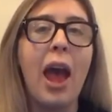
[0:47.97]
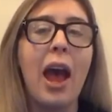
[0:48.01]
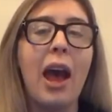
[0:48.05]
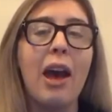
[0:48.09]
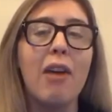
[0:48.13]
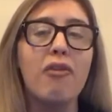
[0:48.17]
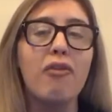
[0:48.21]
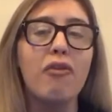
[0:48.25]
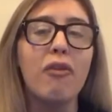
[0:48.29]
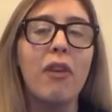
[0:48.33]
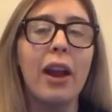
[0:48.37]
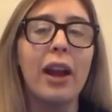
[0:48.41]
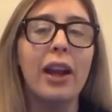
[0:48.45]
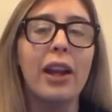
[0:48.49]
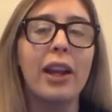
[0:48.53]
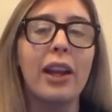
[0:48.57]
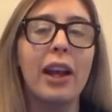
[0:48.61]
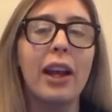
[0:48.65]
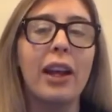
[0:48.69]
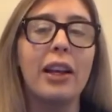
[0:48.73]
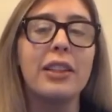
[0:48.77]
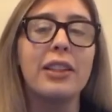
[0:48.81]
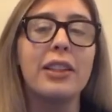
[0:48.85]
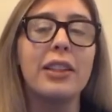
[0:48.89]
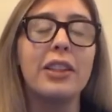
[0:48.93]
and
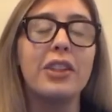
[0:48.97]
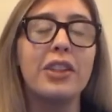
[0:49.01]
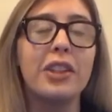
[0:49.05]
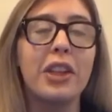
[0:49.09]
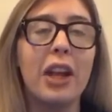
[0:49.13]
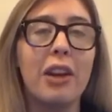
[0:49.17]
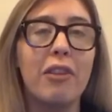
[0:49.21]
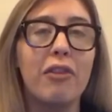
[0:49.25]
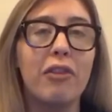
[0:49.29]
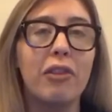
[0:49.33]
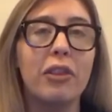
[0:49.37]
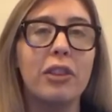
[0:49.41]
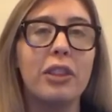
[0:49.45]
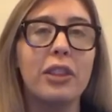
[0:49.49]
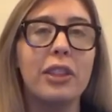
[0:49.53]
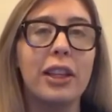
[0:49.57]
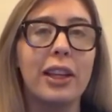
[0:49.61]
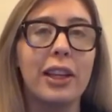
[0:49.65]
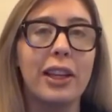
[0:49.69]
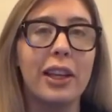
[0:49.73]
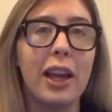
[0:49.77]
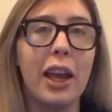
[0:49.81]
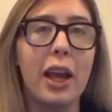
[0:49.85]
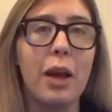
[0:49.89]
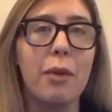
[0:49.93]
recognise the general
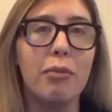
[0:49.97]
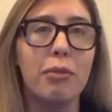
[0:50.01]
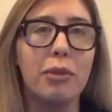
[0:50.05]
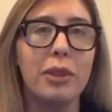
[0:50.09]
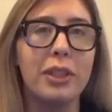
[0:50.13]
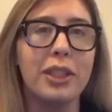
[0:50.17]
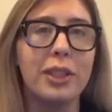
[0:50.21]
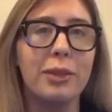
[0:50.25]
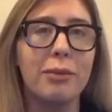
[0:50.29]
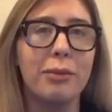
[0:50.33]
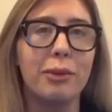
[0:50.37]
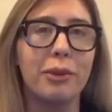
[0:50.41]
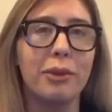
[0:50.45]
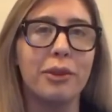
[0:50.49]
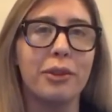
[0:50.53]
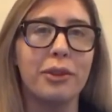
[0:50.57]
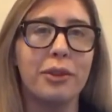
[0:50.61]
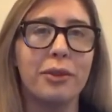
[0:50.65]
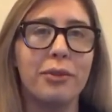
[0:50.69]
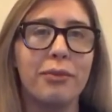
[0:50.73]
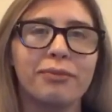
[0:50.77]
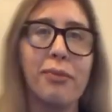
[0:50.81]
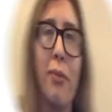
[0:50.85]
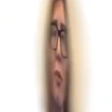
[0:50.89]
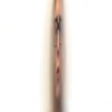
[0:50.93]
skincare
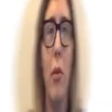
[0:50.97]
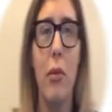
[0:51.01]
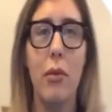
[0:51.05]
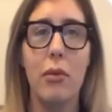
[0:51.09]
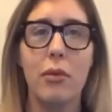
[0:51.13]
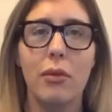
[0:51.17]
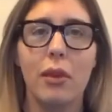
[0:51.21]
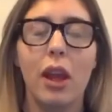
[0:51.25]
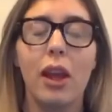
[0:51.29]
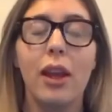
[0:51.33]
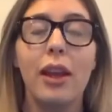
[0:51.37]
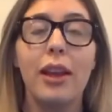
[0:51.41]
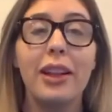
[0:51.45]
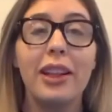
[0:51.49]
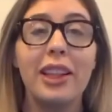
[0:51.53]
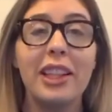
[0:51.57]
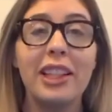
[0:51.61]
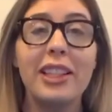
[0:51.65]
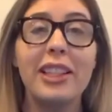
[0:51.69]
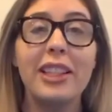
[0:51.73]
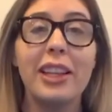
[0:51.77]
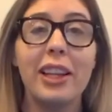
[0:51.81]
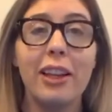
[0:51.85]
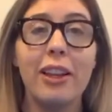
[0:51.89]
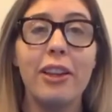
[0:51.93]
principles. The
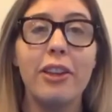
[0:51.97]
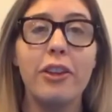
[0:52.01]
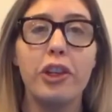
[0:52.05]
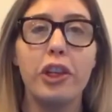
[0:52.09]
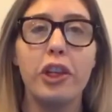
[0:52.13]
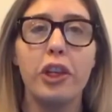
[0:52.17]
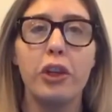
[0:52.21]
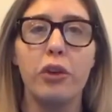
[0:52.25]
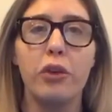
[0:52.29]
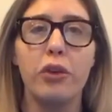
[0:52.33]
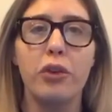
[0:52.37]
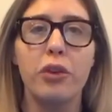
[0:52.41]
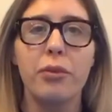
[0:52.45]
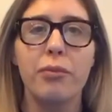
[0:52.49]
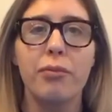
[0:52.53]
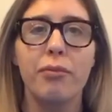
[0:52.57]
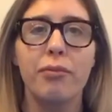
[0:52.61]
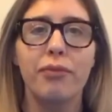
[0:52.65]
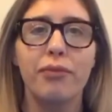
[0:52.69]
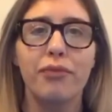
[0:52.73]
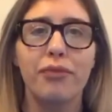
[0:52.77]
skin is huge.